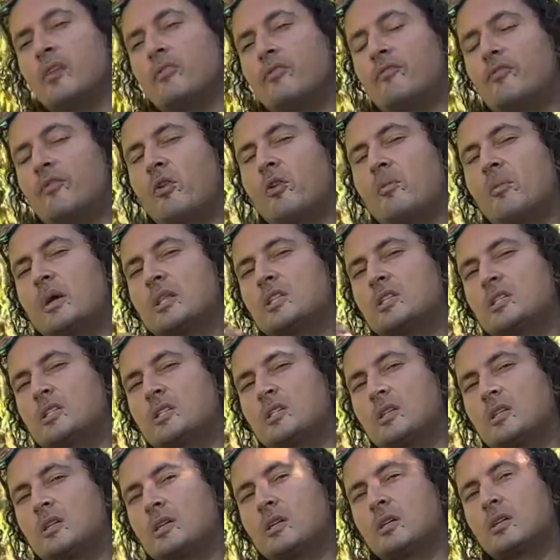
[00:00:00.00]
4
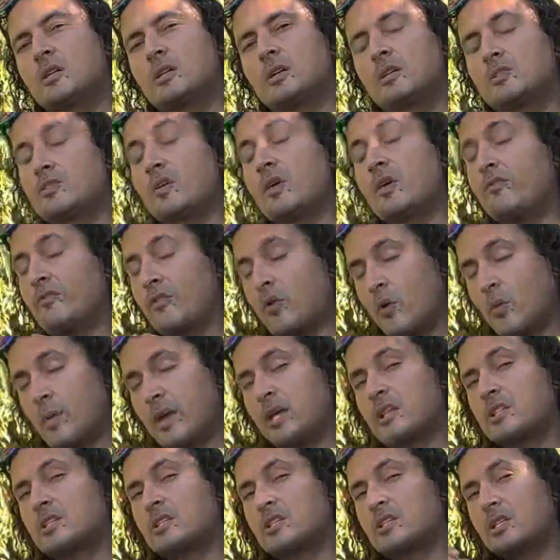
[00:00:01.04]

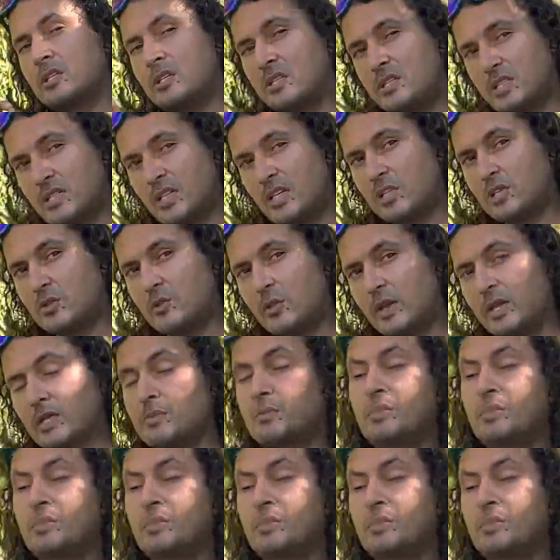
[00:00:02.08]
weeks to 6 weeks.